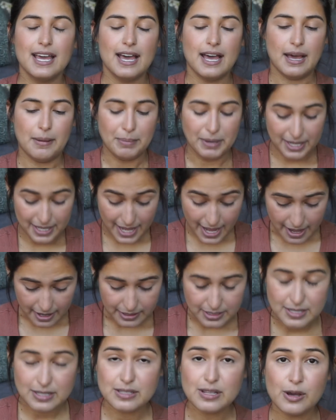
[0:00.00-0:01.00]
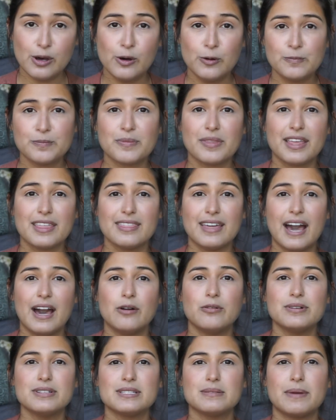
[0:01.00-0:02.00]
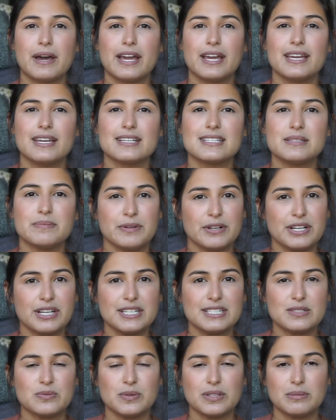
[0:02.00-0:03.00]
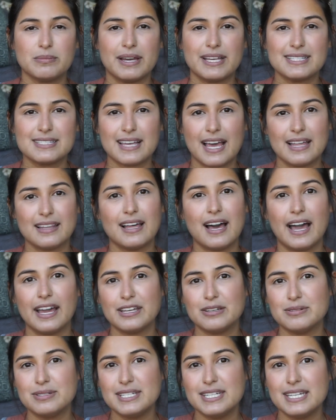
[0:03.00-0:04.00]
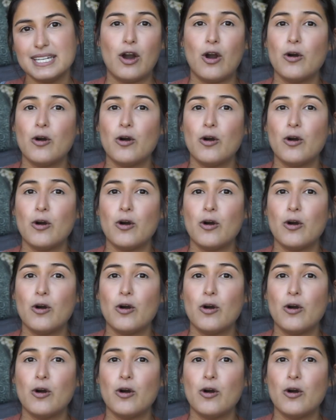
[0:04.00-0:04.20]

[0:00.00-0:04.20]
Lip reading: But yeah, so that was my experience with my Skyla IUD.